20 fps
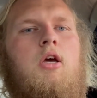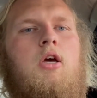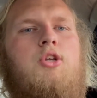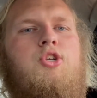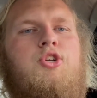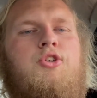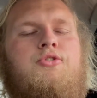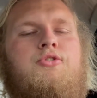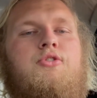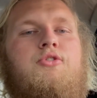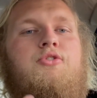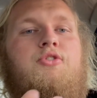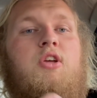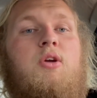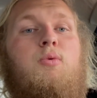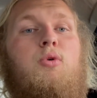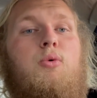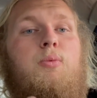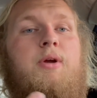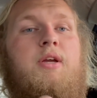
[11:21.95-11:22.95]
Just to see
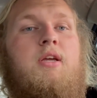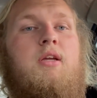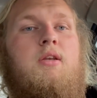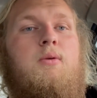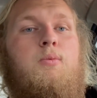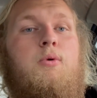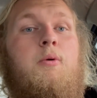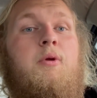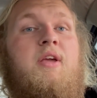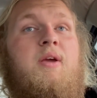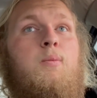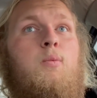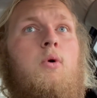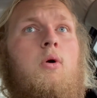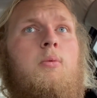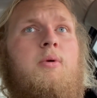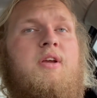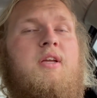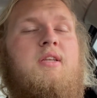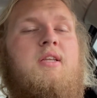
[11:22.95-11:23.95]
where we
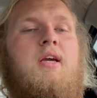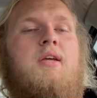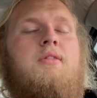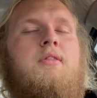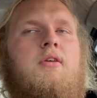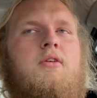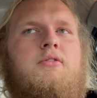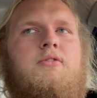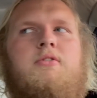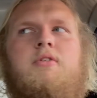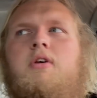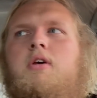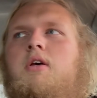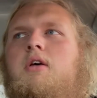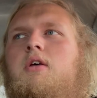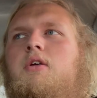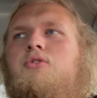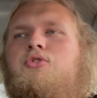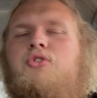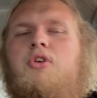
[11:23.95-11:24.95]
can take this.
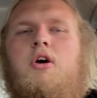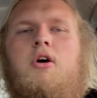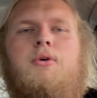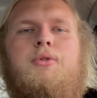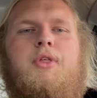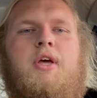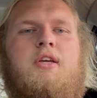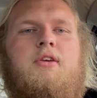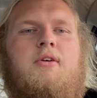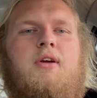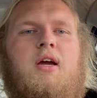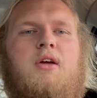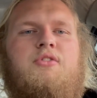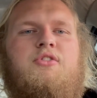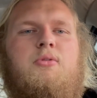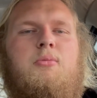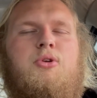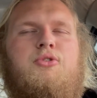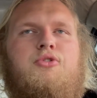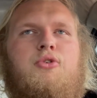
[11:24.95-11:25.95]
So thank you guys
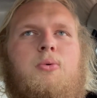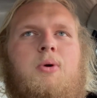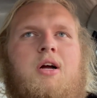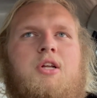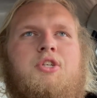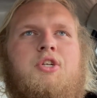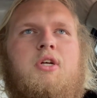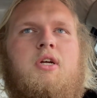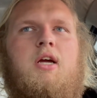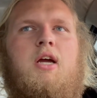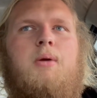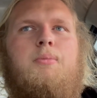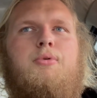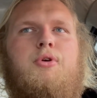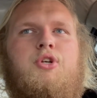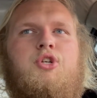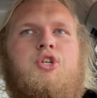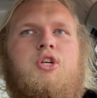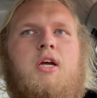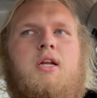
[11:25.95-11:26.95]
so much for watching. I
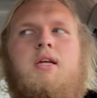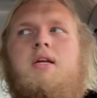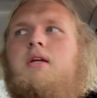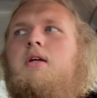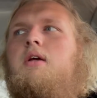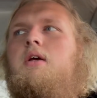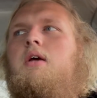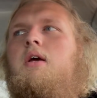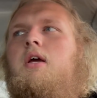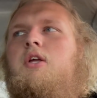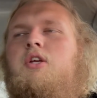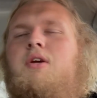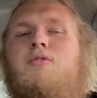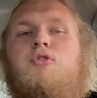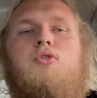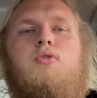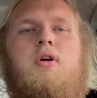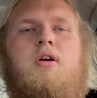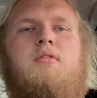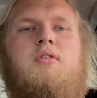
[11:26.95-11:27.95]
appreciate it, and you have a
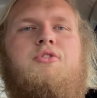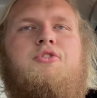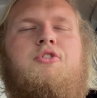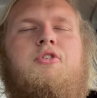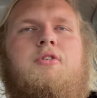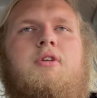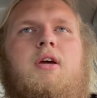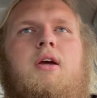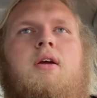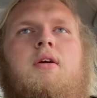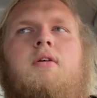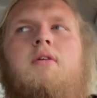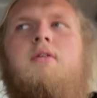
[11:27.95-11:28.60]
great rest of your day.